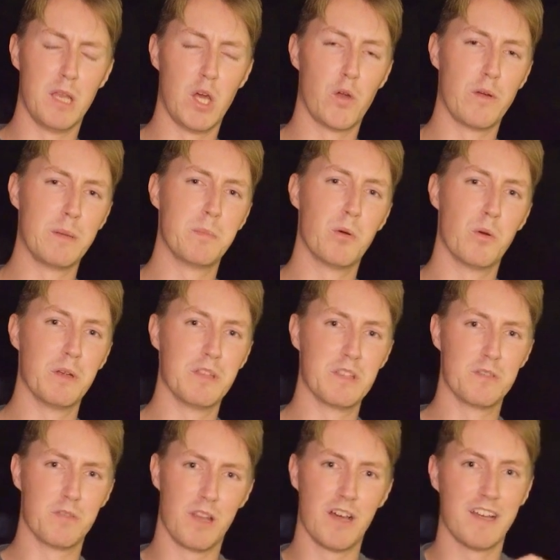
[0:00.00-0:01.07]
blurry point
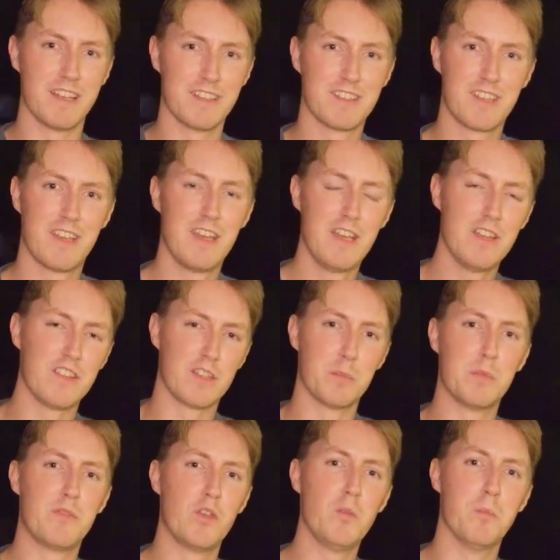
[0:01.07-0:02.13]
of light. Some
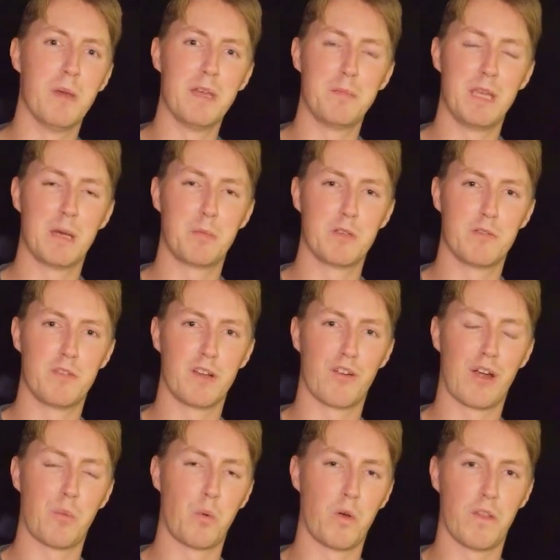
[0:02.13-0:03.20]
of you may be able to figure
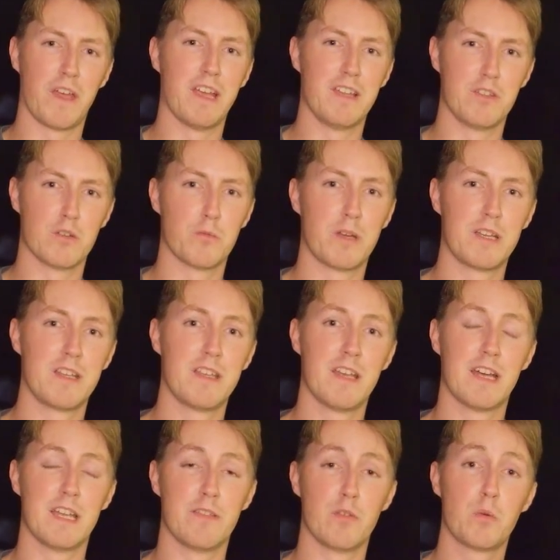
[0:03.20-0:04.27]
out what that is already,
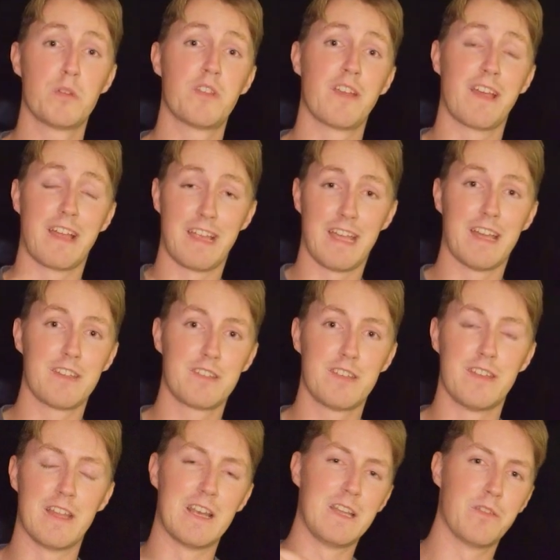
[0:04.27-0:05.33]
and if you want to take a guess,
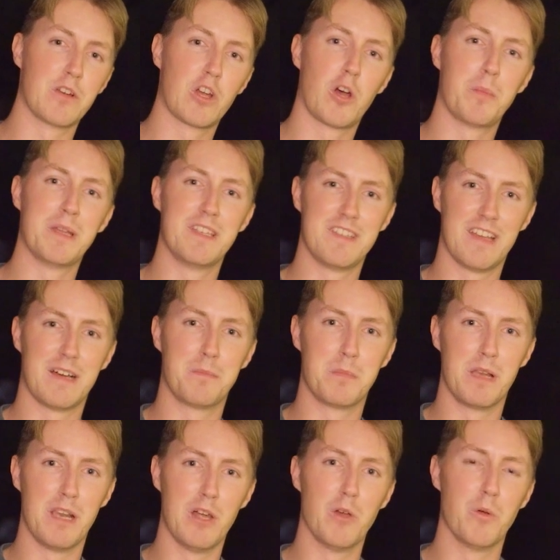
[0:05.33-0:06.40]
then leave a comment down
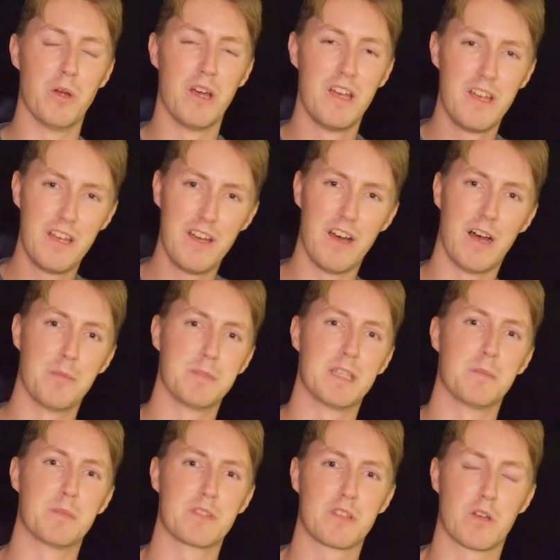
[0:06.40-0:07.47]
below. I'm
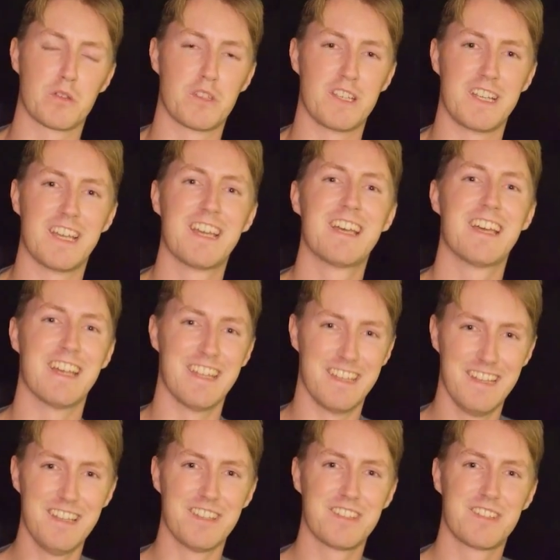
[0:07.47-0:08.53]
Damon Scotting, and
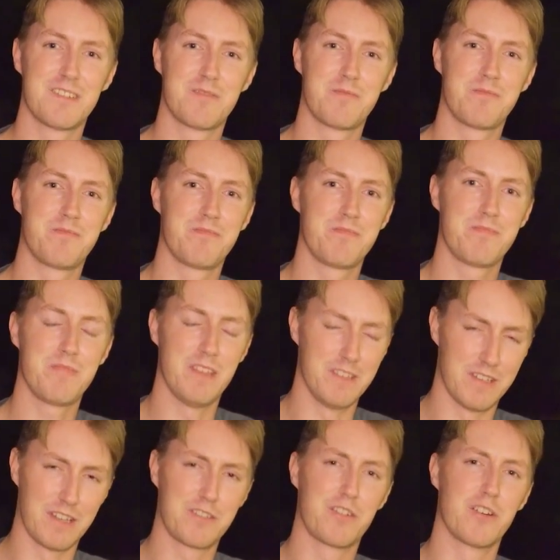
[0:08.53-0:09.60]
this
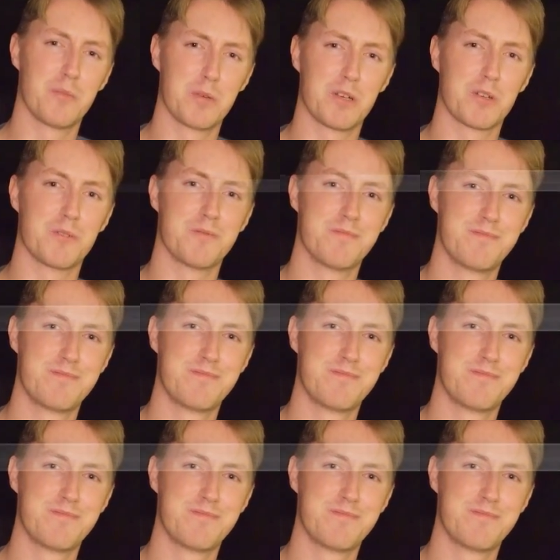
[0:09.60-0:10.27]
is Astronomical.